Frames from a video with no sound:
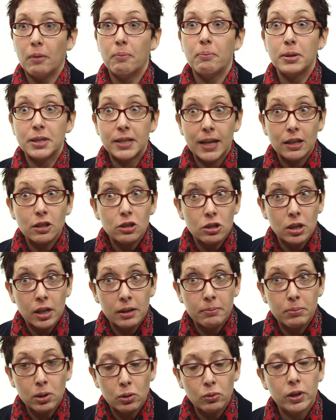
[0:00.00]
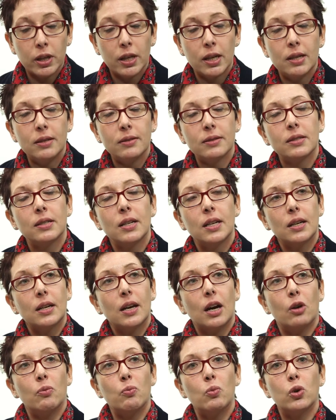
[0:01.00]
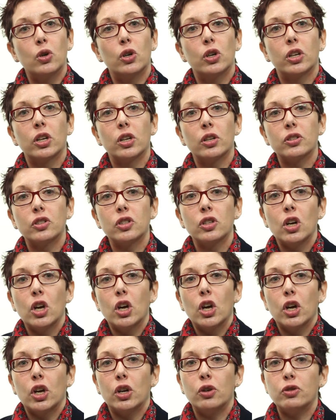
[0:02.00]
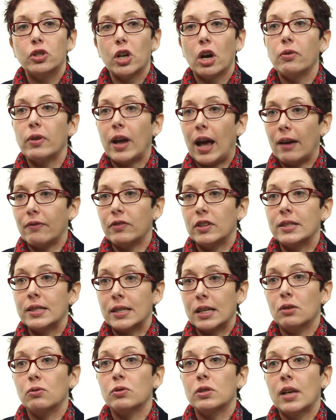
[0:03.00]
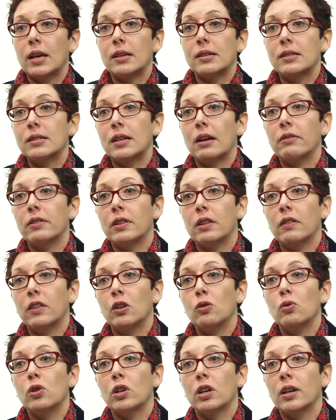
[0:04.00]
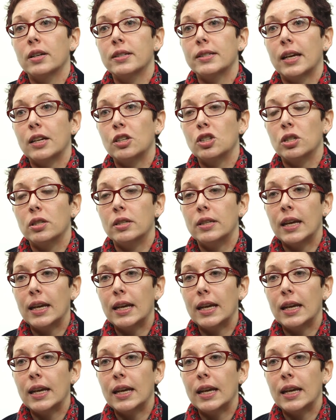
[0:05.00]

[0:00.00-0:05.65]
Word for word: potential employees and workers who don't have the skills necessary that the organisation